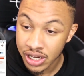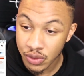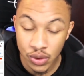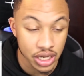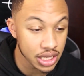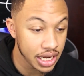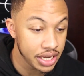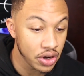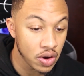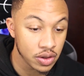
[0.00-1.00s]
Wait, like,
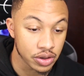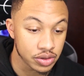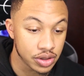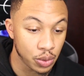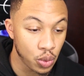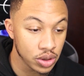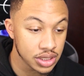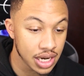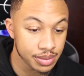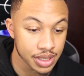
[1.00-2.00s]
y'all are the
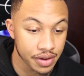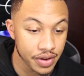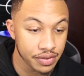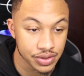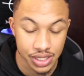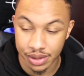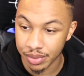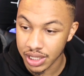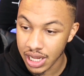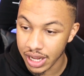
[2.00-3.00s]
worst cops I've ever seen in
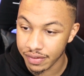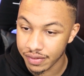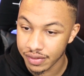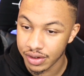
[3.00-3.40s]
my life.